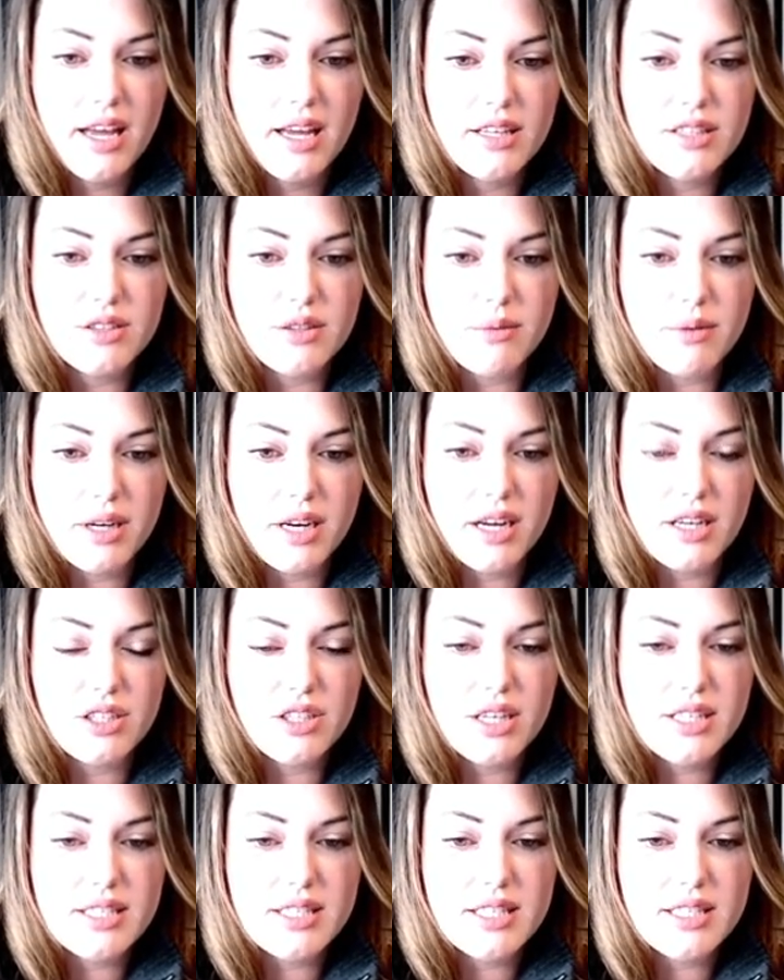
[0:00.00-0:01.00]
So I'm going to
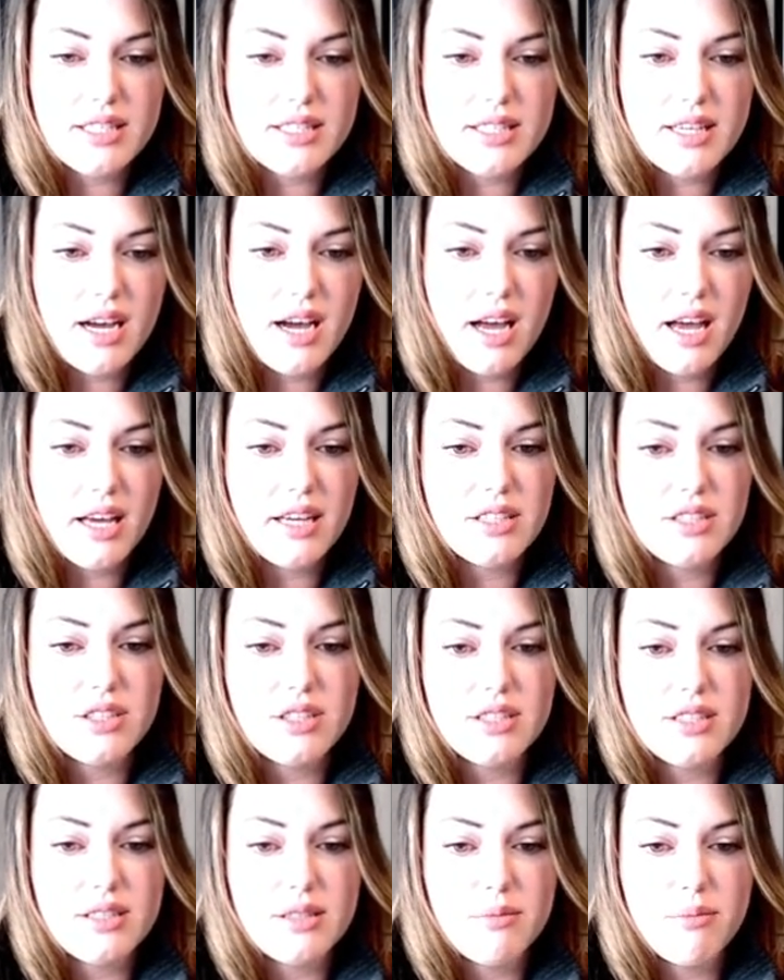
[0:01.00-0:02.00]
adjust this size
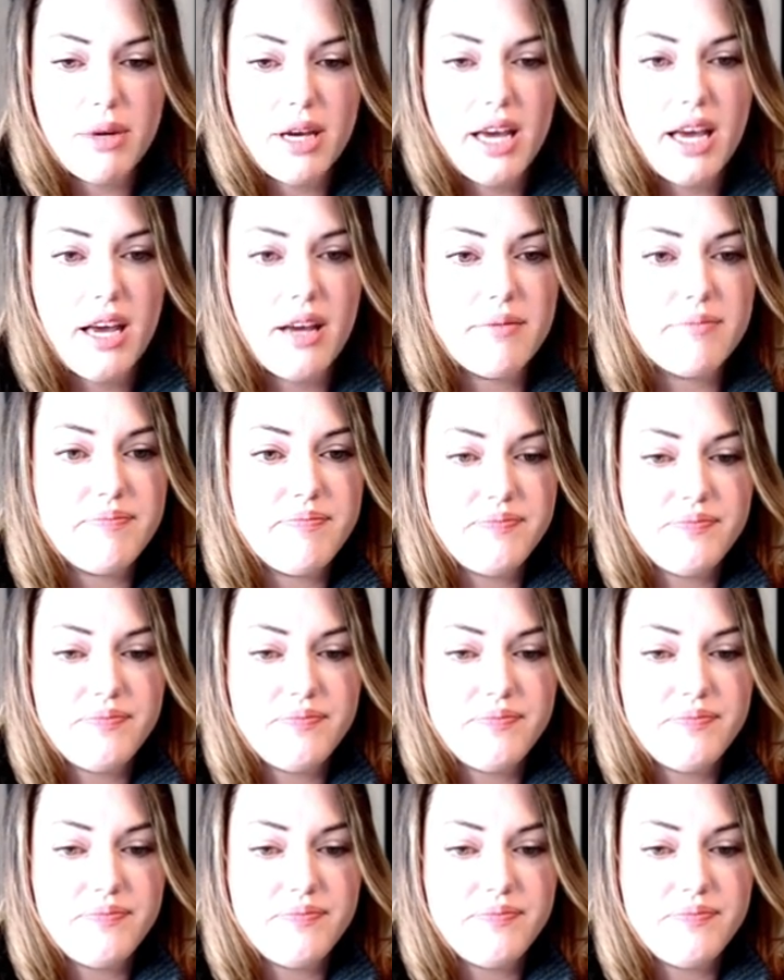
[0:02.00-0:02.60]
just a bit.